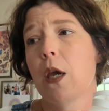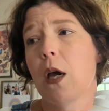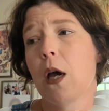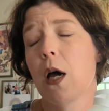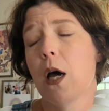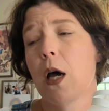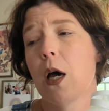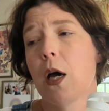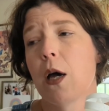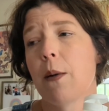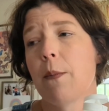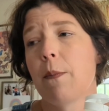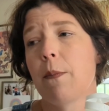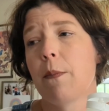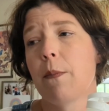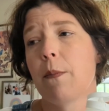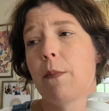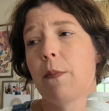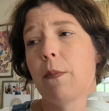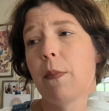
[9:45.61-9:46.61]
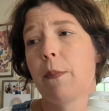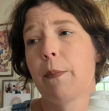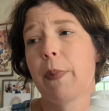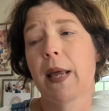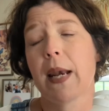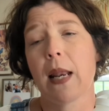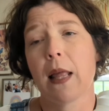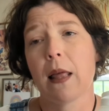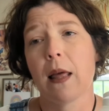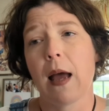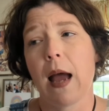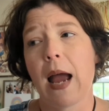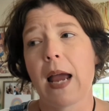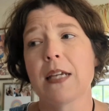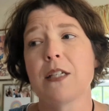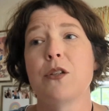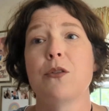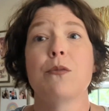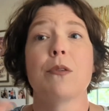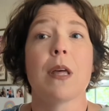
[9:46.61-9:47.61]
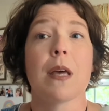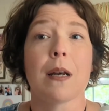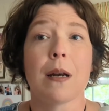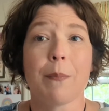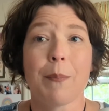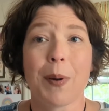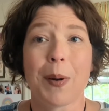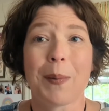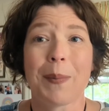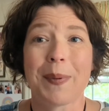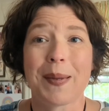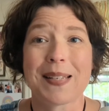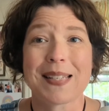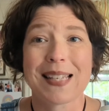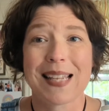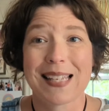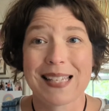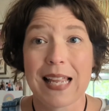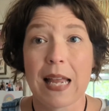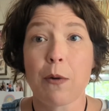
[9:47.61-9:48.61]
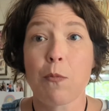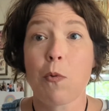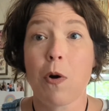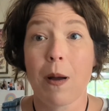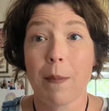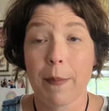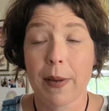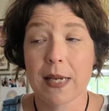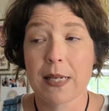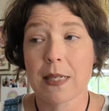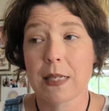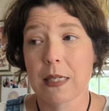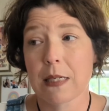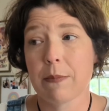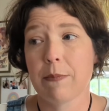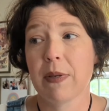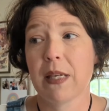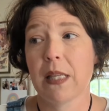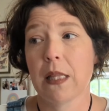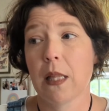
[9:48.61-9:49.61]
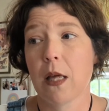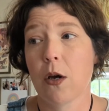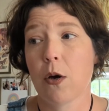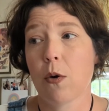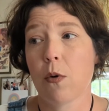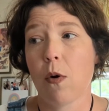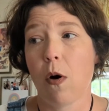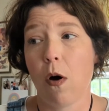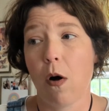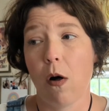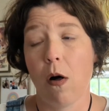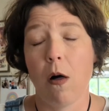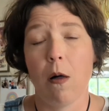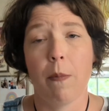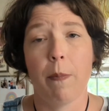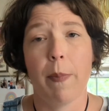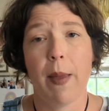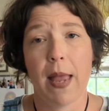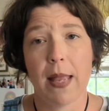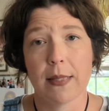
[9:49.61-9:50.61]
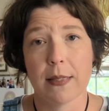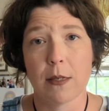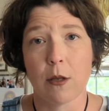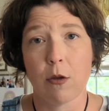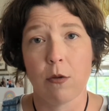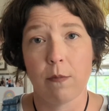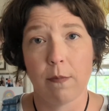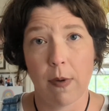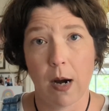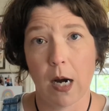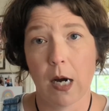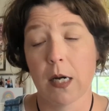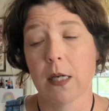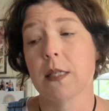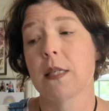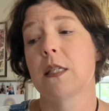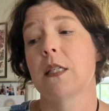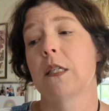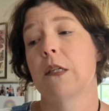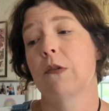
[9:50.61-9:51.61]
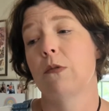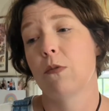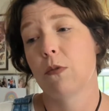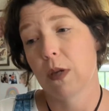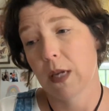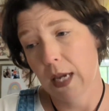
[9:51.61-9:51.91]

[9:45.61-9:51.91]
but I do that on purpose because I want my Stabilo All pencil marks to